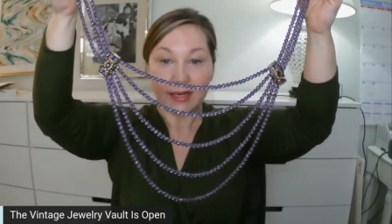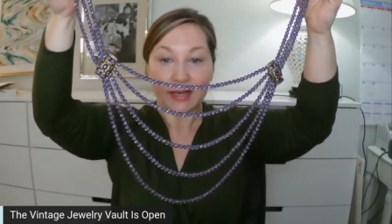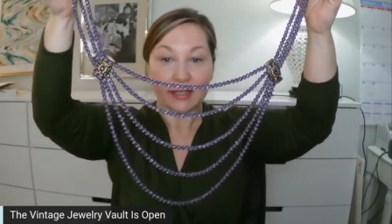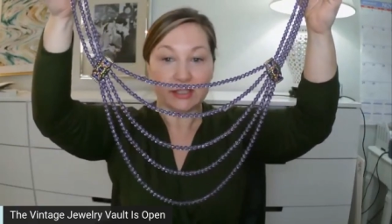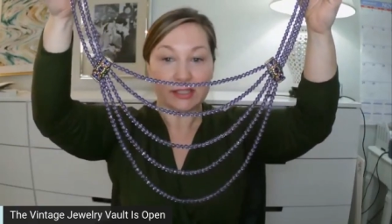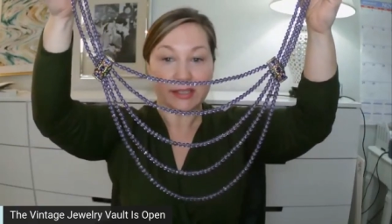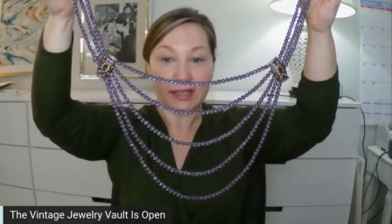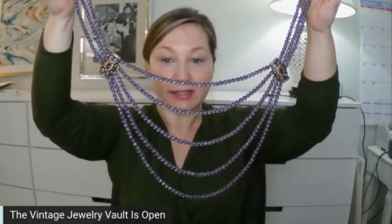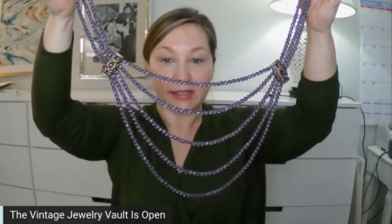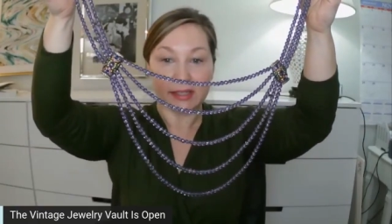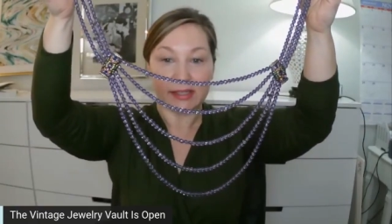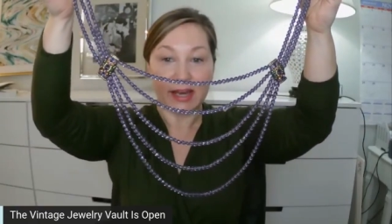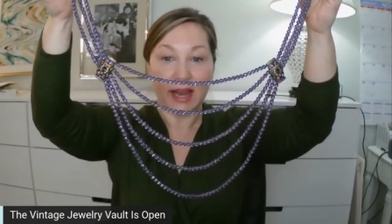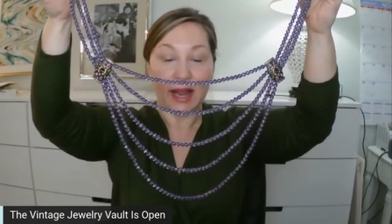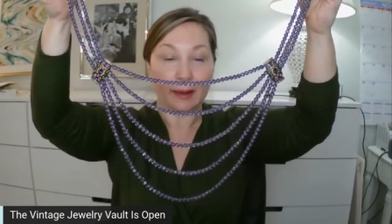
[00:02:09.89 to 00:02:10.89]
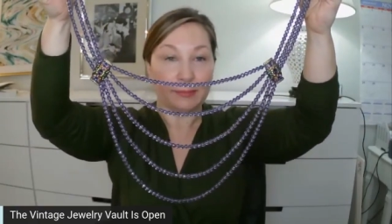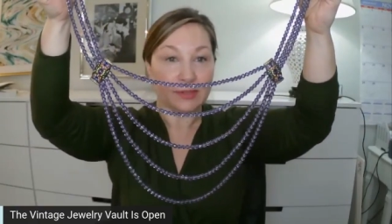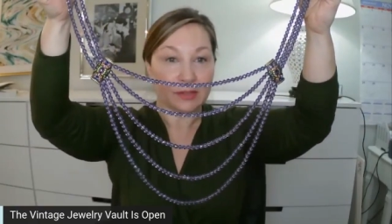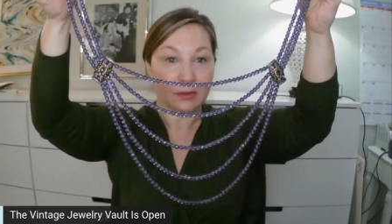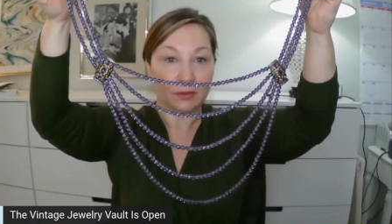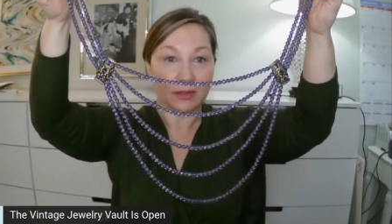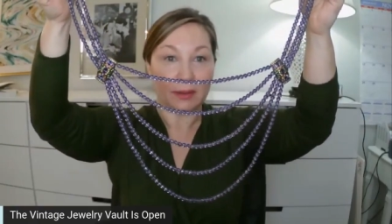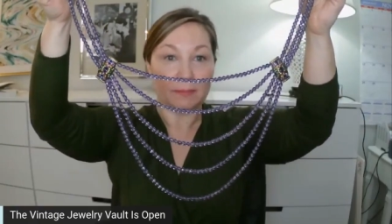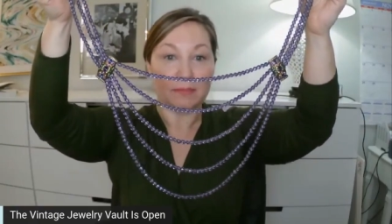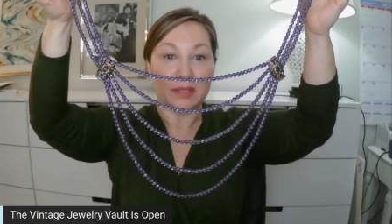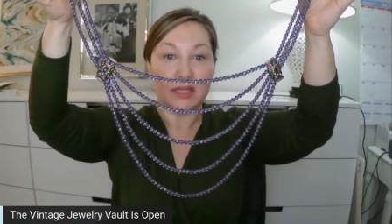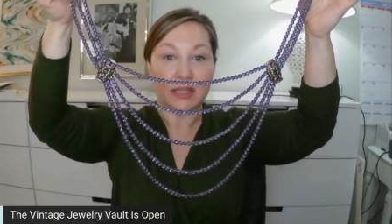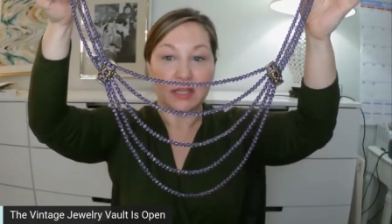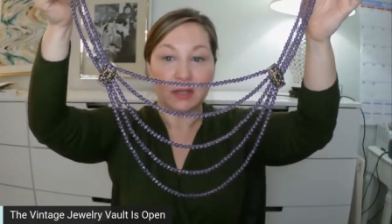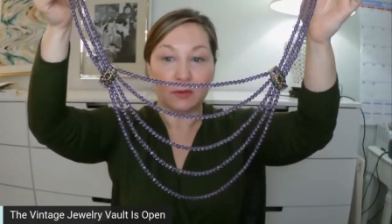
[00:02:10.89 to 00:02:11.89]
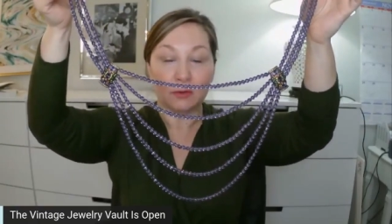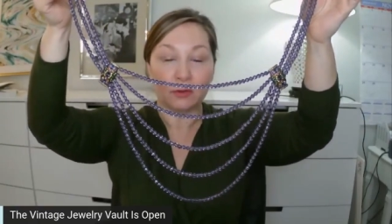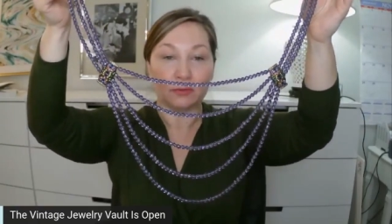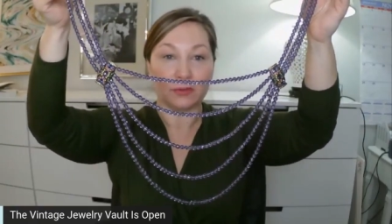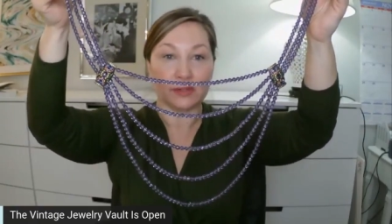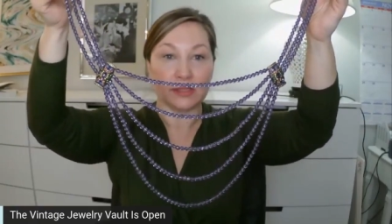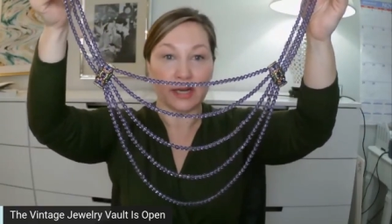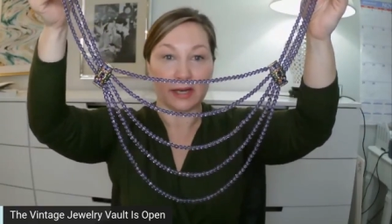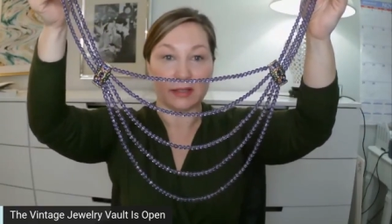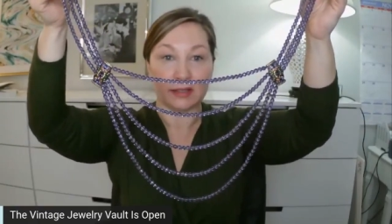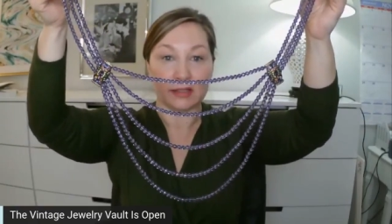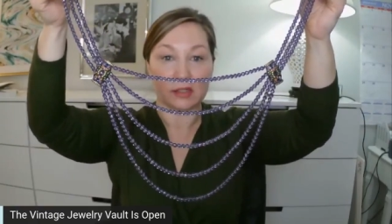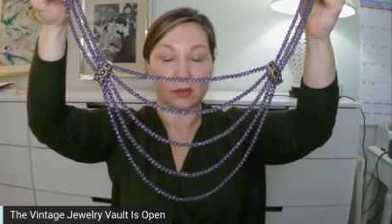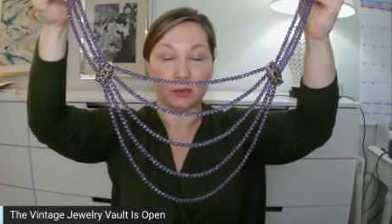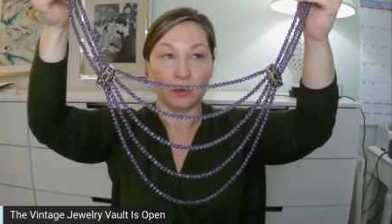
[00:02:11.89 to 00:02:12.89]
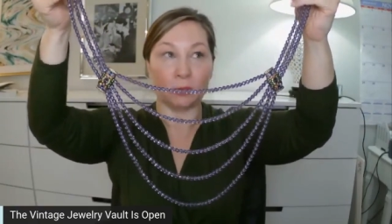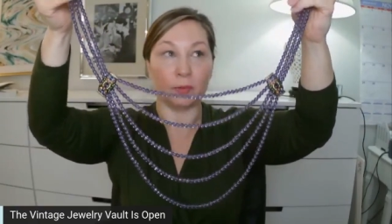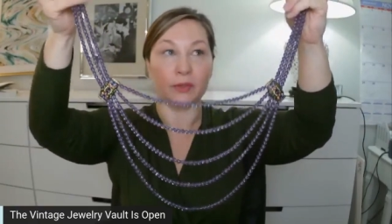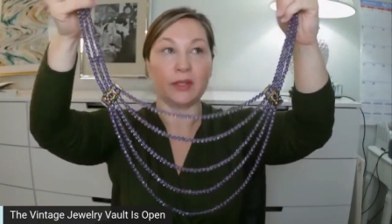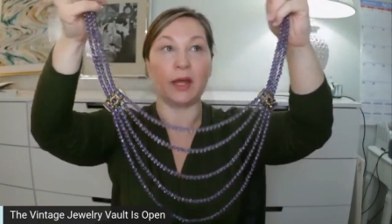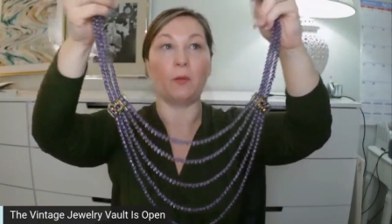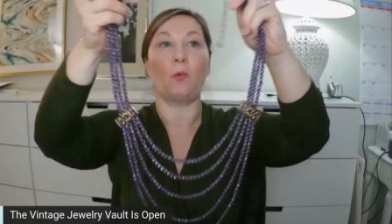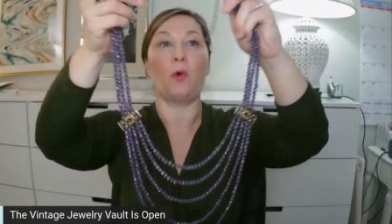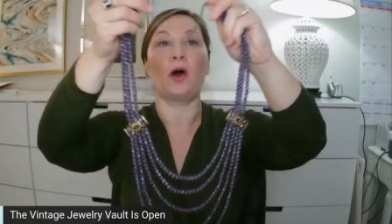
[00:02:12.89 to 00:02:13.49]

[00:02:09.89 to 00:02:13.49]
It just has this absolutely beautiful styling to it with that